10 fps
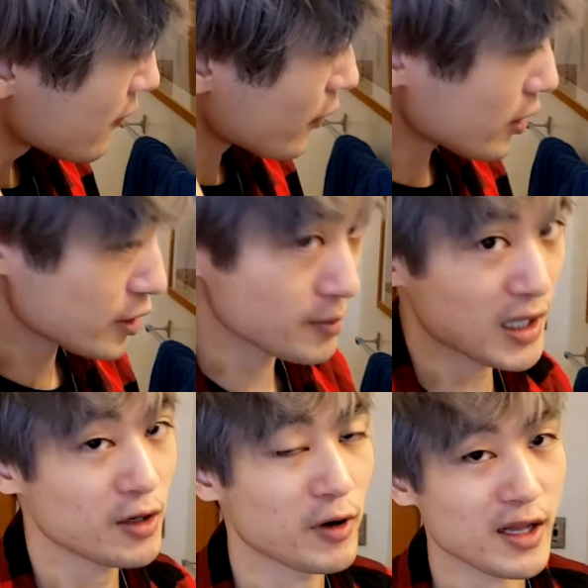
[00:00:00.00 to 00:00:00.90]
volume,
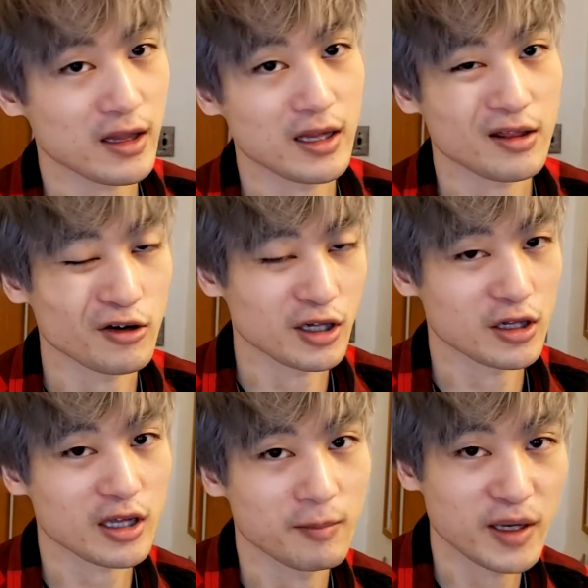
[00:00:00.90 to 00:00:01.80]
otherwise it's going to
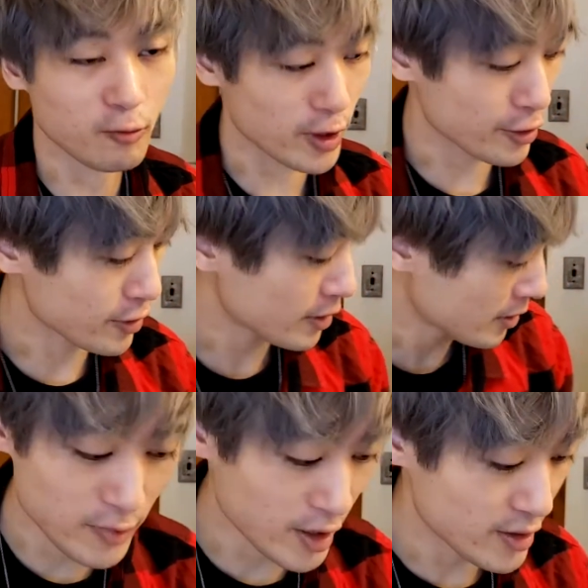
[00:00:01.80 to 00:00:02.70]
look a bit weird.
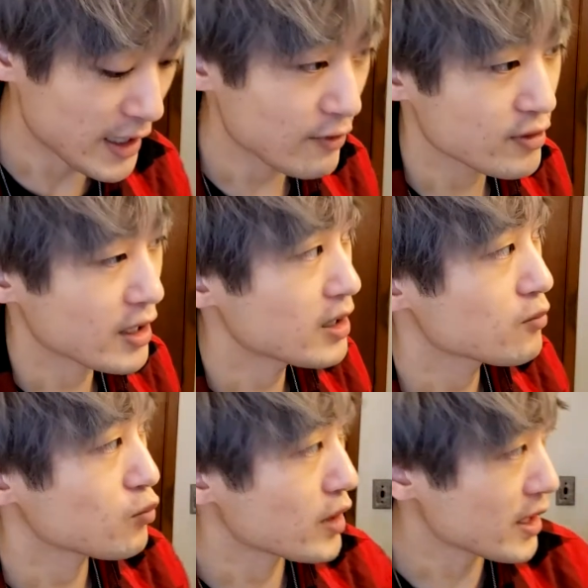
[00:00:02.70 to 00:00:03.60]
We are now
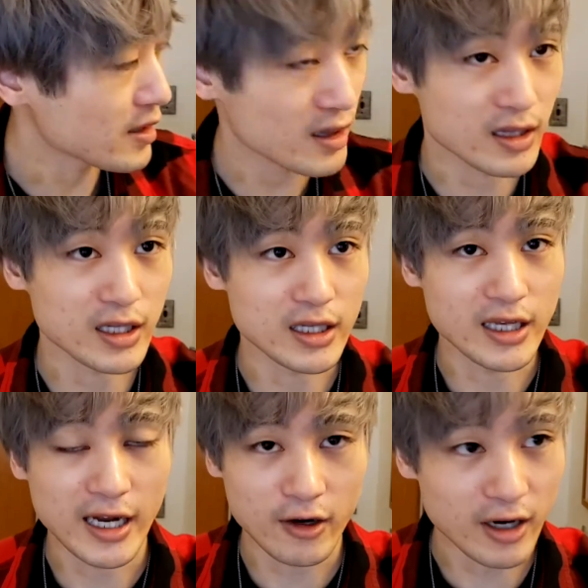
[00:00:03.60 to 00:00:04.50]
done with the
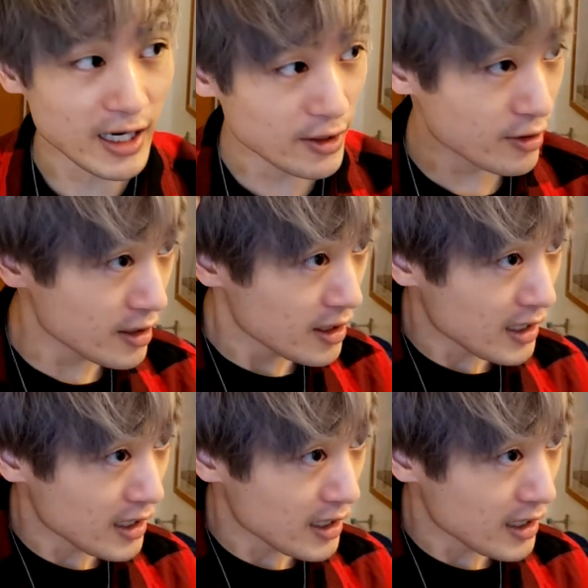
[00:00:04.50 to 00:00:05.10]
hair iron.